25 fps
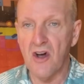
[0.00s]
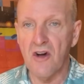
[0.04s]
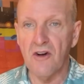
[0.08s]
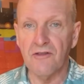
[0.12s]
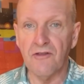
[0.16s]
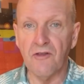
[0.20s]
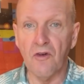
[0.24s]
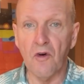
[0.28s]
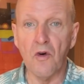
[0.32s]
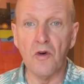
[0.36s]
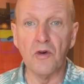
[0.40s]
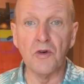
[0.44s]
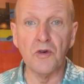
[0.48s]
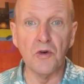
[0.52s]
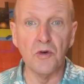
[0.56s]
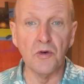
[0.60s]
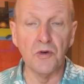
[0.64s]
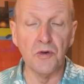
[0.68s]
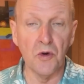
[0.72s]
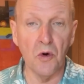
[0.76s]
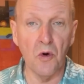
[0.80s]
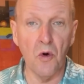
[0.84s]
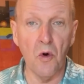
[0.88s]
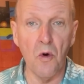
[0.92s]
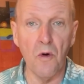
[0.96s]
for
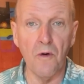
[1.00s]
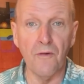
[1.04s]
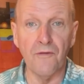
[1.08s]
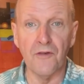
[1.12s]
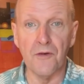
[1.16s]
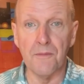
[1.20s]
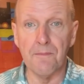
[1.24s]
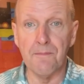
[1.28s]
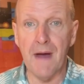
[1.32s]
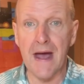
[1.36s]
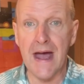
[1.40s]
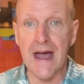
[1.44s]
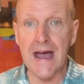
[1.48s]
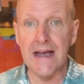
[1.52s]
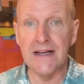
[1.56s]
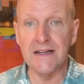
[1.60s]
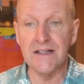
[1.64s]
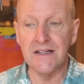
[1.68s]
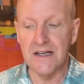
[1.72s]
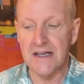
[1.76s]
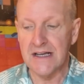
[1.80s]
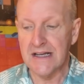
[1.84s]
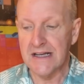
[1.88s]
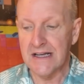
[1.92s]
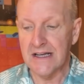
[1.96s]
good or for bad.
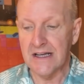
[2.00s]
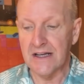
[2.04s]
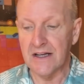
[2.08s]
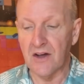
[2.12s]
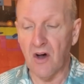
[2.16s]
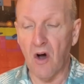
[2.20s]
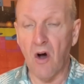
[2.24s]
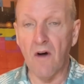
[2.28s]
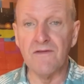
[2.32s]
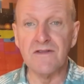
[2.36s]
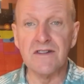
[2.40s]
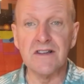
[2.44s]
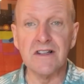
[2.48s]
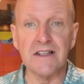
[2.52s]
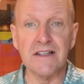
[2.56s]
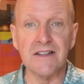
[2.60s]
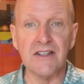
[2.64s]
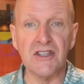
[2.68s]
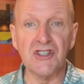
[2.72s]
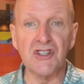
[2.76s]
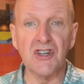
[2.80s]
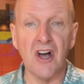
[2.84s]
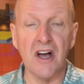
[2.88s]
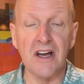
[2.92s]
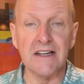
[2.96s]
Obviously, the
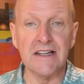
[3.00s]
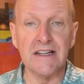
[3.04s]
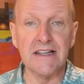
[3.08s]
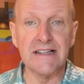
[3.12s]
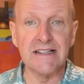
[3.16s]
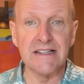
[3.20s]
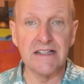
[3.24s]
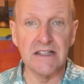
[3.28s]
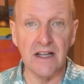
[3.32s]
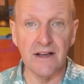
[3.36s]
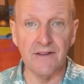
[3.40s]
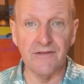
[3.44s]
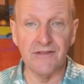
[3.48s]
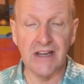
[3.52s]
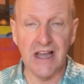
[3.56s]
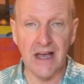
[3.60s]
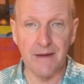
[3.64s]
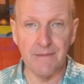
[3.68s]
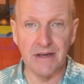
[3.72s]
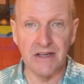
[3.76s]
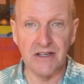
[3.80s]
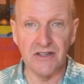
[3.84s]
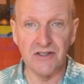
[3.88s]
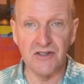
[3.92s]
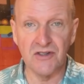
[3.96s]
Chinese love
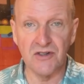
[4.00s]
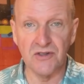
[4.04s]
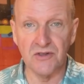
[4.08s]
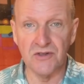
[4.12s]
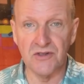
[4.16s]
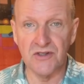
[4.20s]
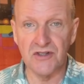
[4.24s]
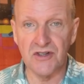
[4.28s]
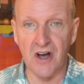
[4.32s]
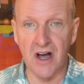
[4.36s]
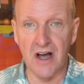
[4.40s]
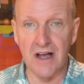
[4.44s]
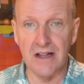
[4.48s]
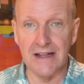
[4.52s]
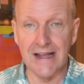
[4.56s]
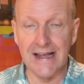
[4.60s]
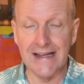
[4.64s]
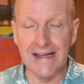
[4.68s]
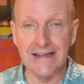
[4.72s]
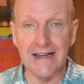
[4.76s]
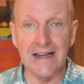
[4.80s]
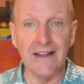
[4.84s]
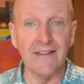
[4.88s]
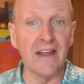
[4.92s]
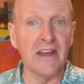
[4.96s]
coming to
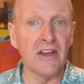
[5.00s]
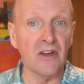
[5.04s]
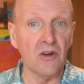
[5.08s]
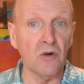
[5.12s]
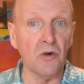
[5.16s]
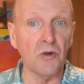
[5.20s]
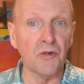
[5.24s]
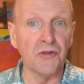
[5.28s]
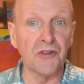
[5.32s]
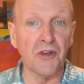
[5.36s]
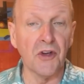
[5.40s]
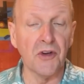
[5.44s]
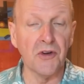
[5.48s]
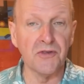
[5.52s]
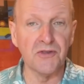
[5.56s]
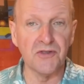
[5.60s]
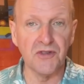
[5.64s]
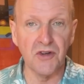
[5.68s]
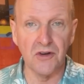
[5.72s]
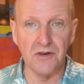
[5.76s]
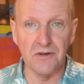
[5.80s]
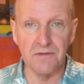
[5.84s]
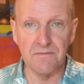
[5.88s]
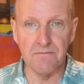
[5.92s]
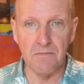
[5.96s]
Thailand, and they also
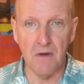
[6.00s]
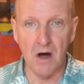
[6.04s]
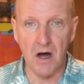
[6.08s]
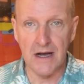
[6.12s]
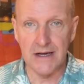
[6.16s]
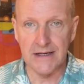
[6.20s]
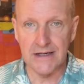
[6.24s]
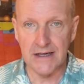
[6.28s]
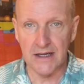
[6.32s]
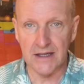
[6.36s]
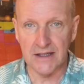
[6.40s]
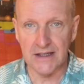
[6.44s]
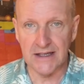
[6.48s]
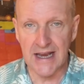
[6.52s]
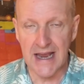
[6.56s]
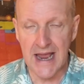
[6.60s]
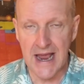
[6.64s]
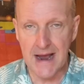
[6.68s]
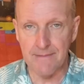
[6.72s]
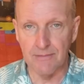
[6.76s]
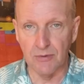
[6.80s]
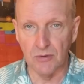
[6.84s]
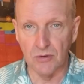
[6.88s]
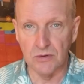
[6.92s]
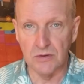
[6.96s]
don't mind a
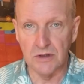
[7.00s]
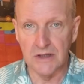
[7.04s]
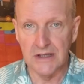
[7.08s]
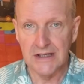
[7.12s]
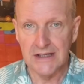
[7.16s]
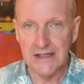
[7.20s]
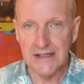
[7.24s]
gamble.